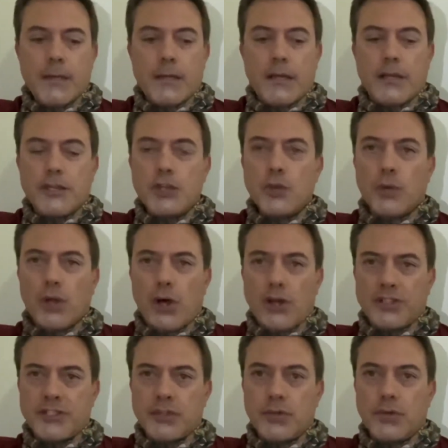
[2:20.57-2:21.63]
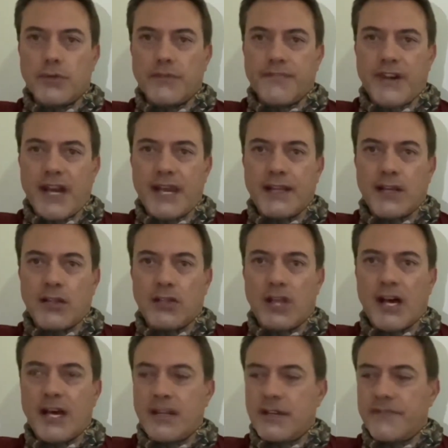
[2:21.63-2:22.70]
You will also find a
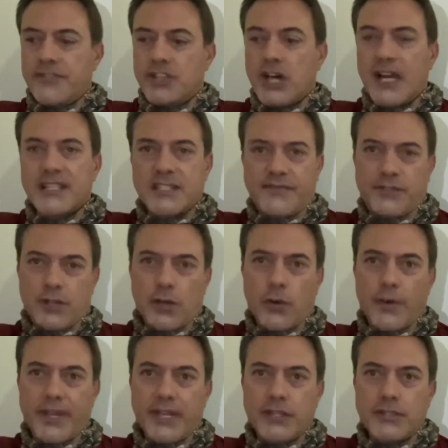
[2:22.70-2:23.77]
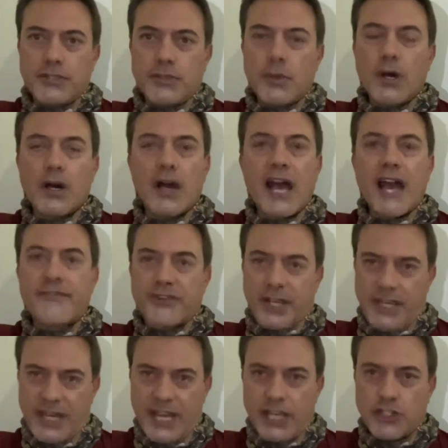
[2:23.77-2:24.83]
lot of shots if you're going into
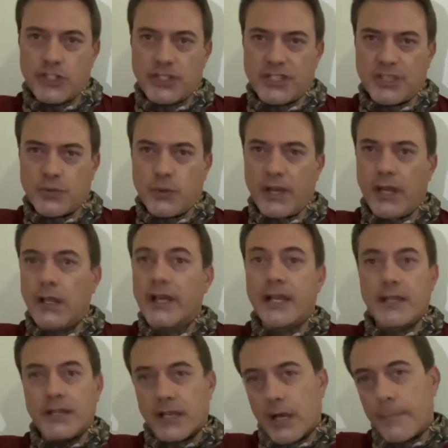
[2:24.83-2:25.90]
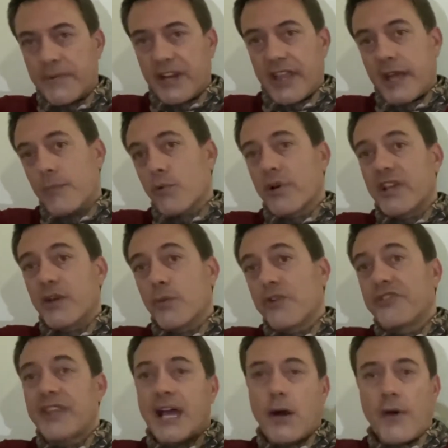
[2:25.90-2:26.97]
African nations as well. And the company that I'm working
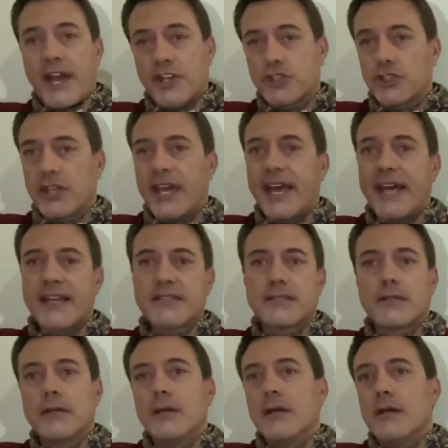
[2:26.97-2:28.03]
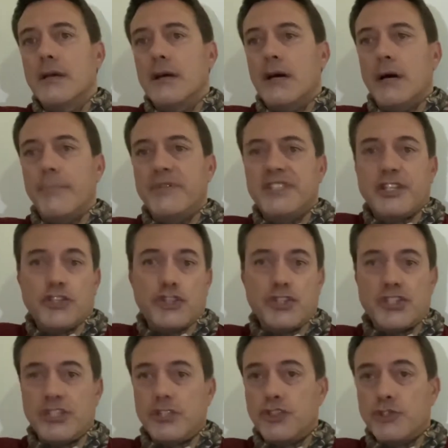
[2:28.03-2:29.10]
with now actually has
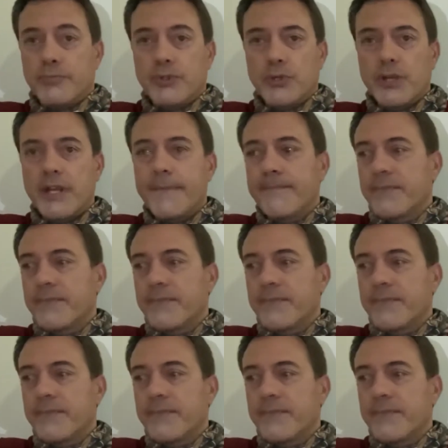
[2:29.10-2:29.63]
positions in Djibouti.